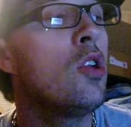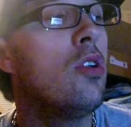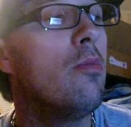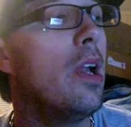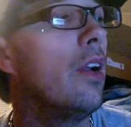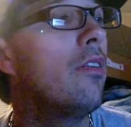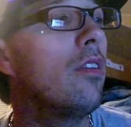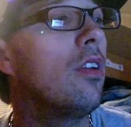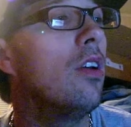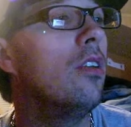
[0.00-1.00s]

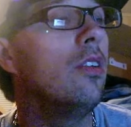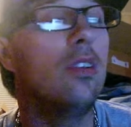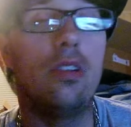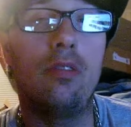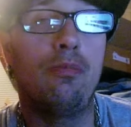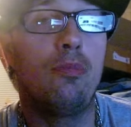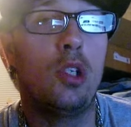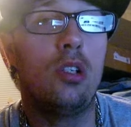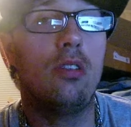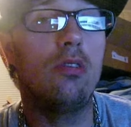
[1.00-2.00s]
Mexico, you know,
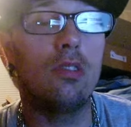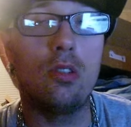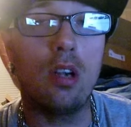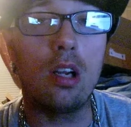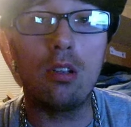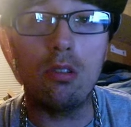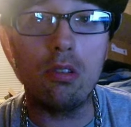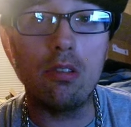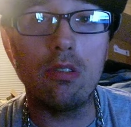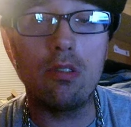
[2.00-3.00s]
because of drug
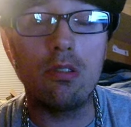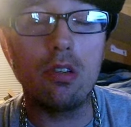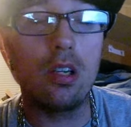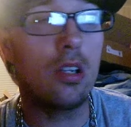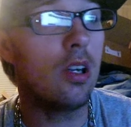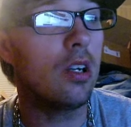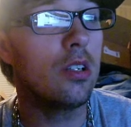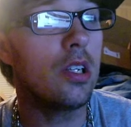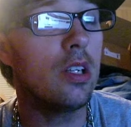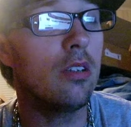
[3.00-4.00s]
lords and drug
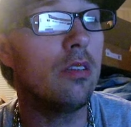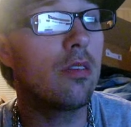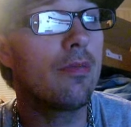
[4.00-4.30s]
cartels.